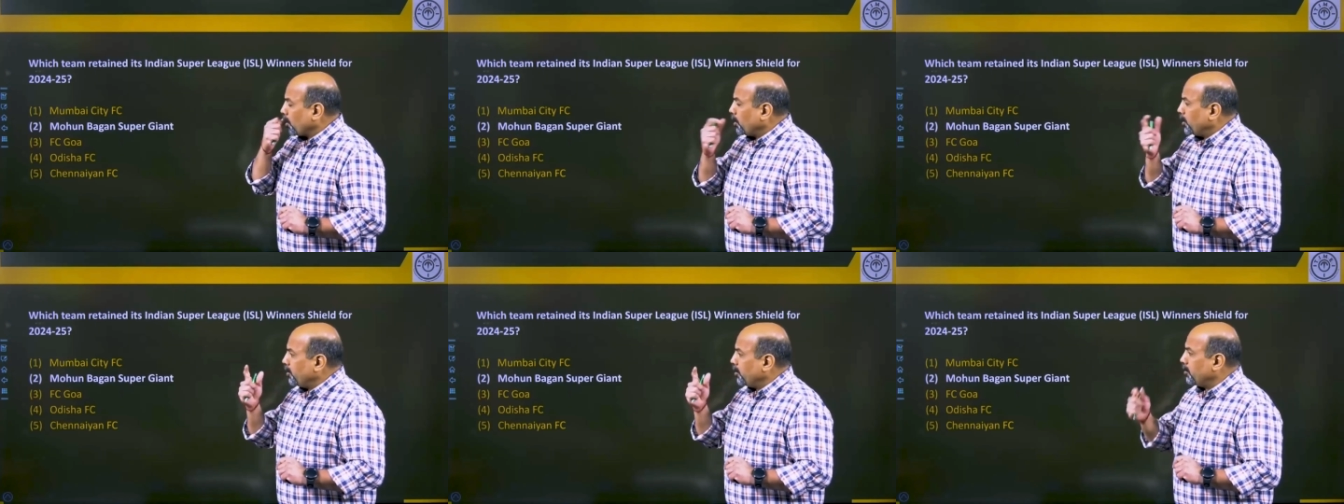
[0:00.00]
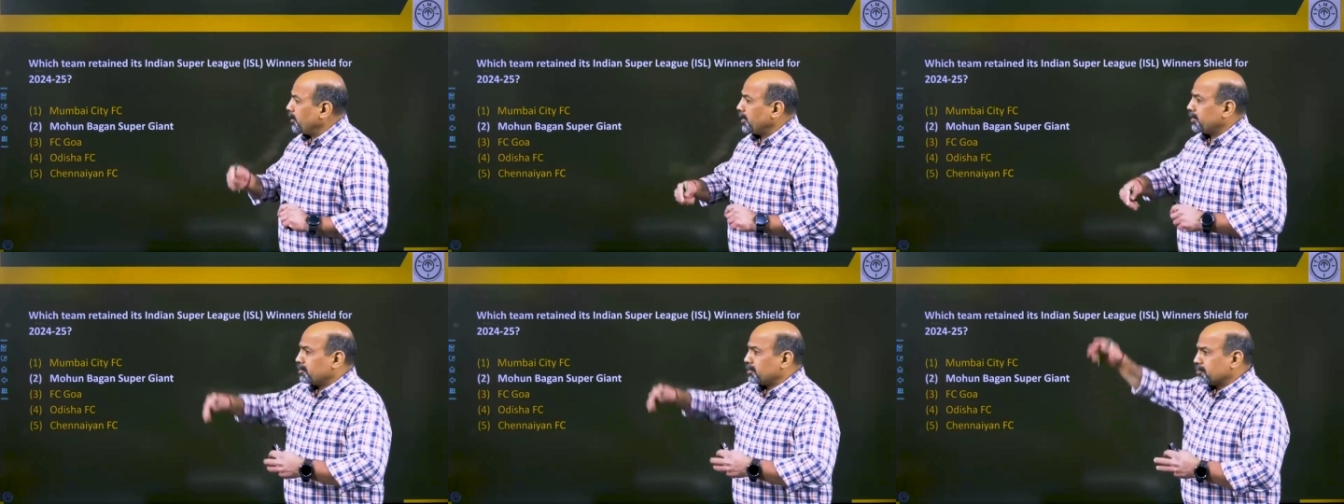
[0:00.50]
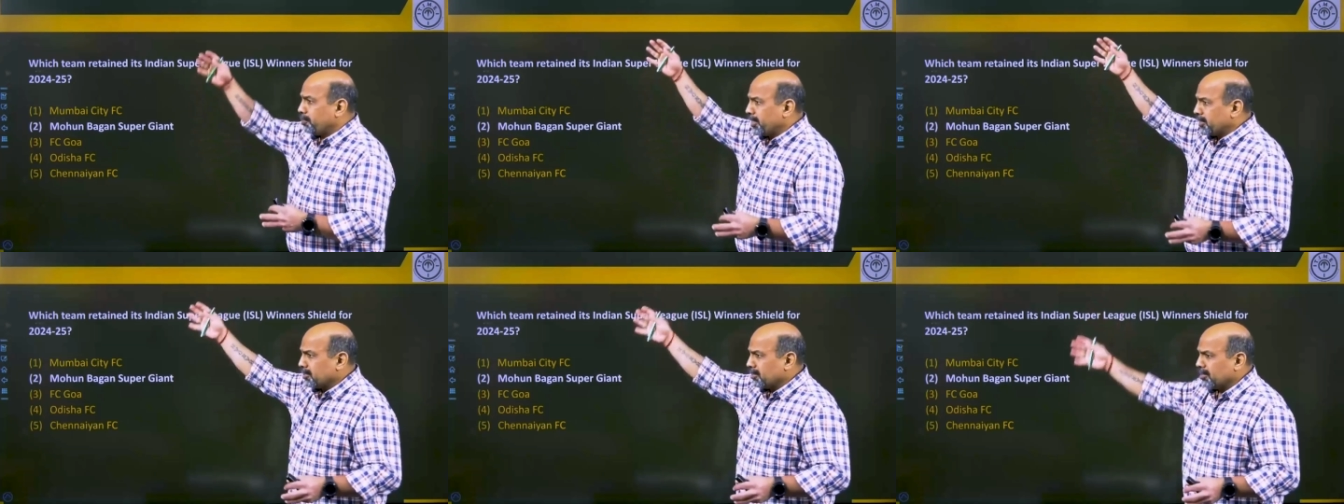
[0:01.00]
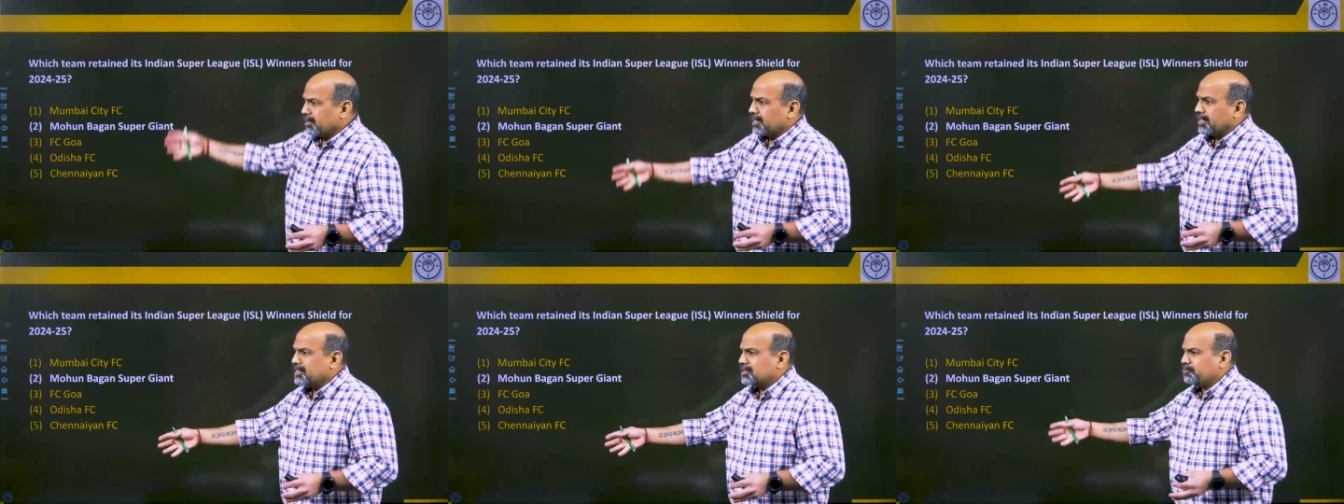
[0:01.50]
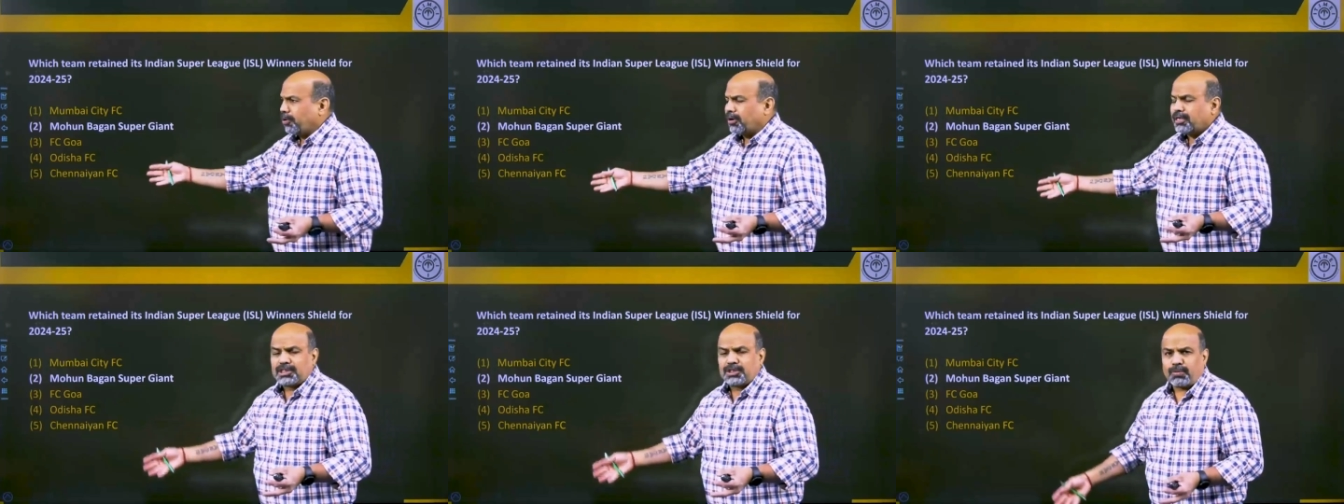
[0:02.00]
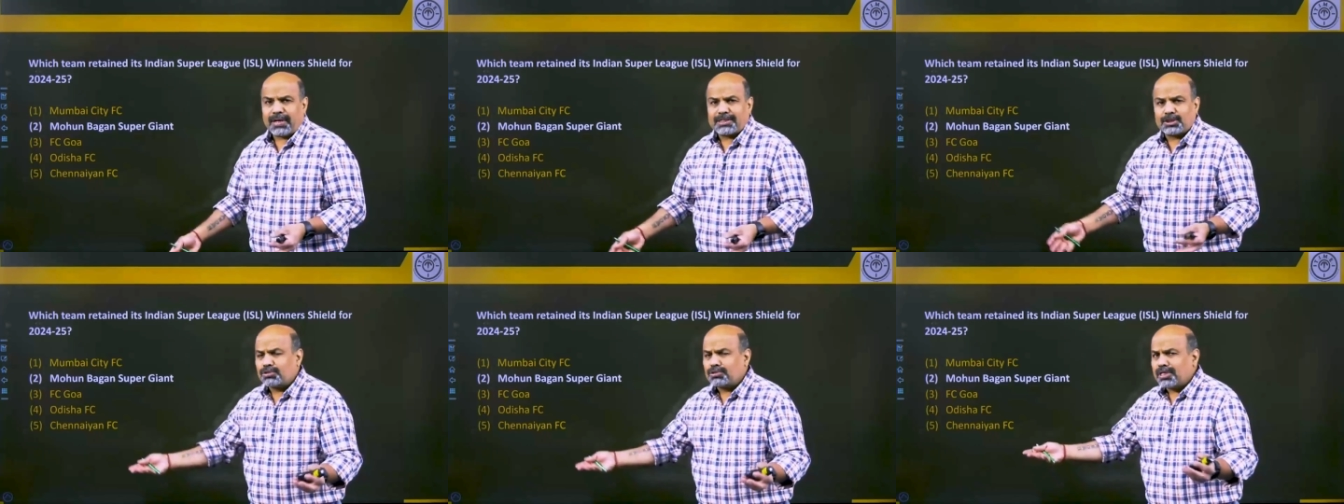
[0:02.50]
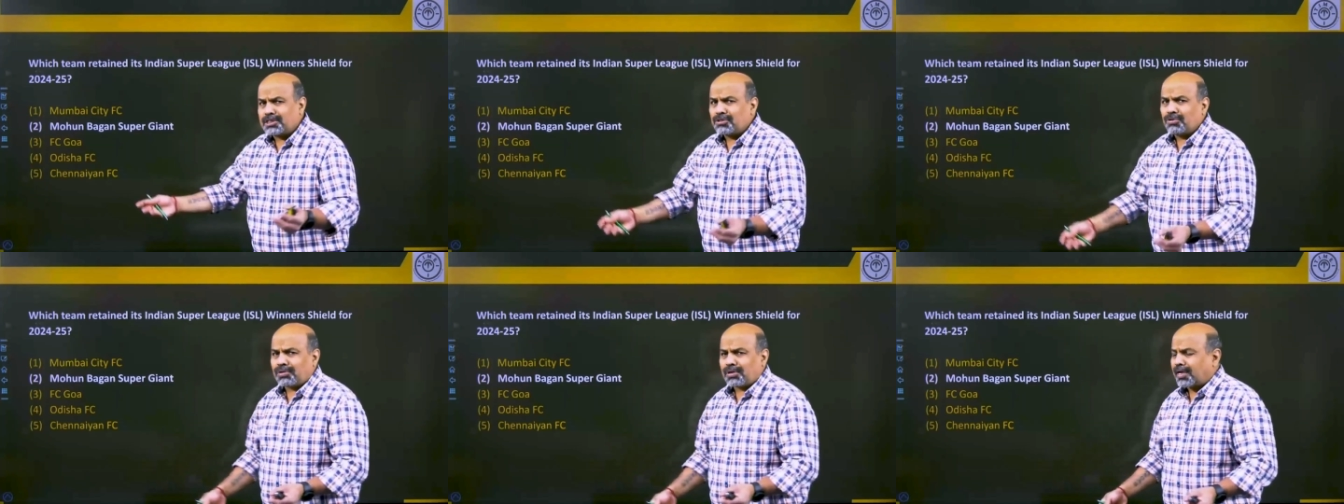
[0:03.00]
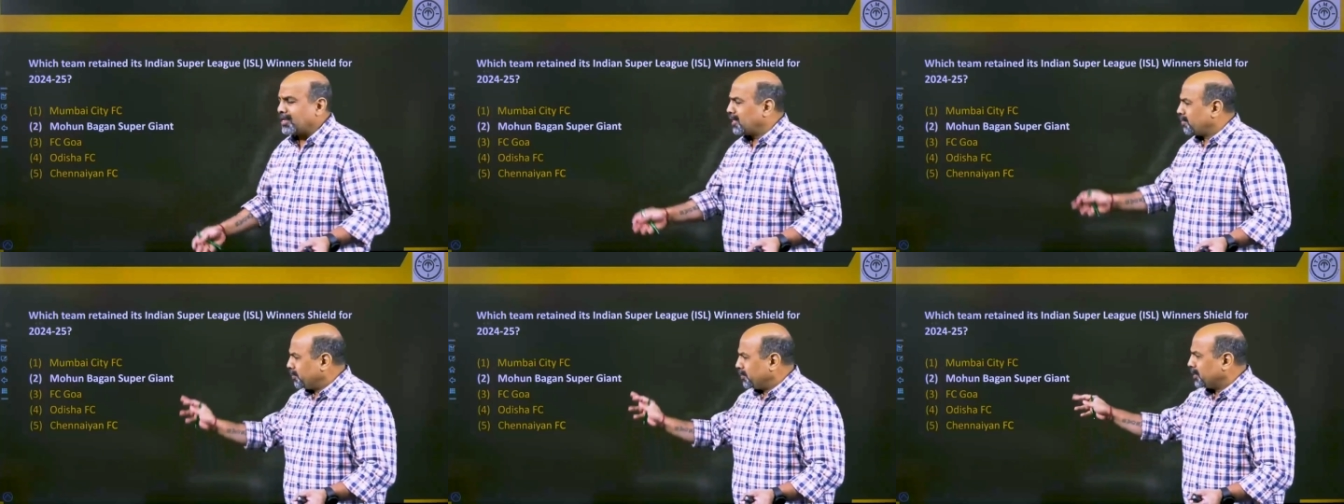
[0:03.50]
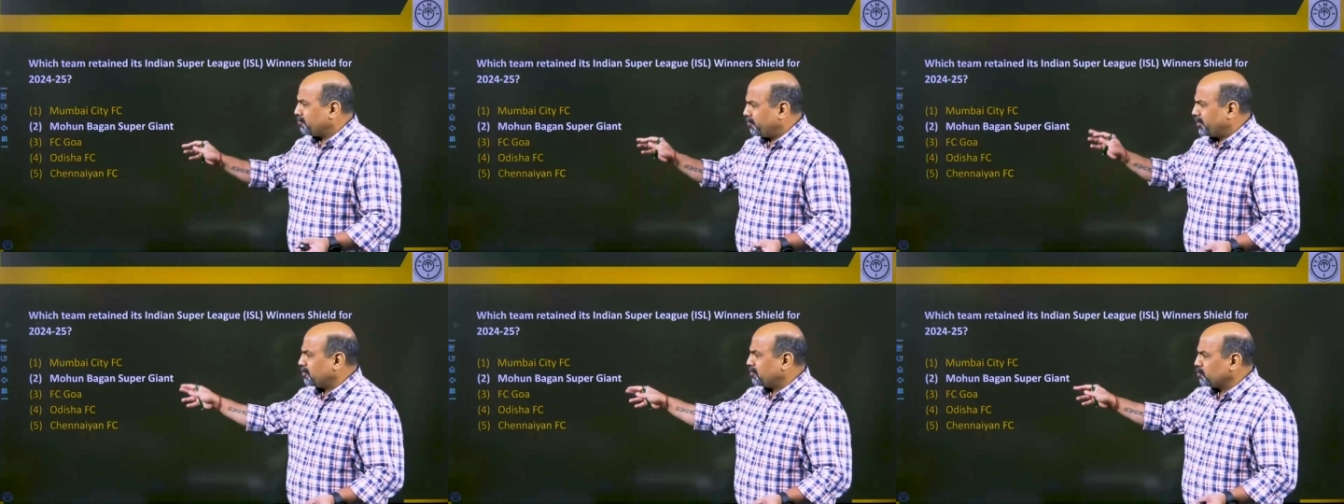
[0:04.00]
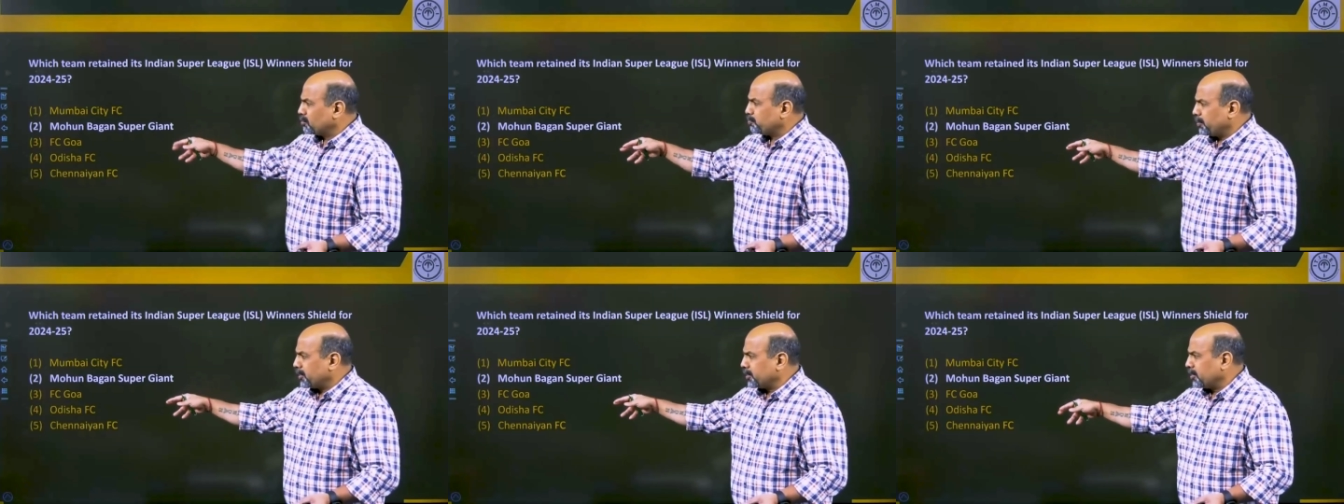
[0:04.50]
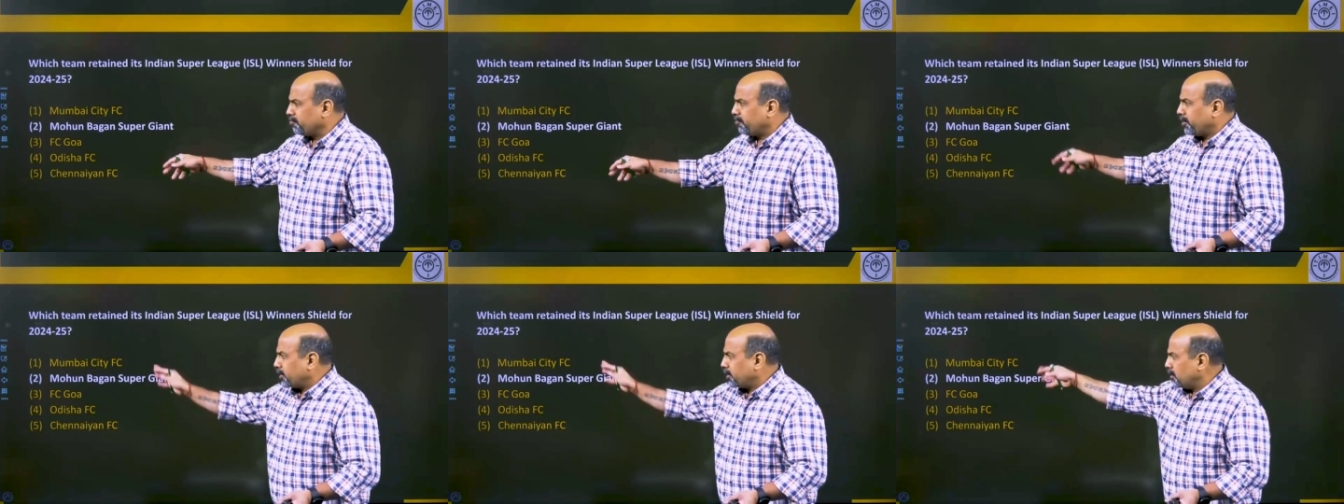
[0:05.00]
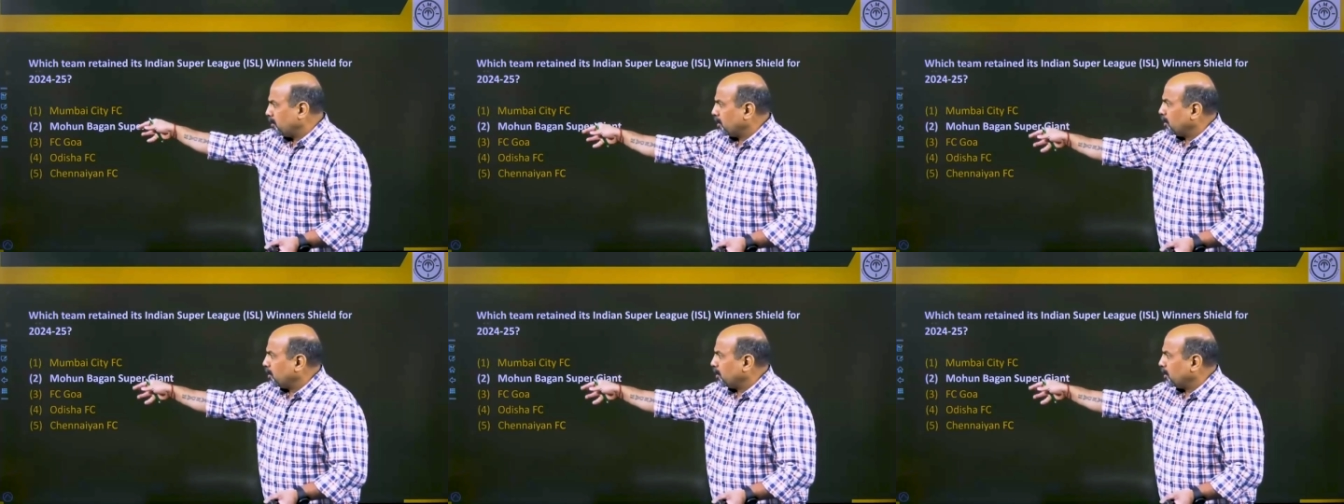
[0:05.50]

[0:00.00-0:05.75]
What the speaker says: It is played. It's points wise, so there is no runner up there is no particular final.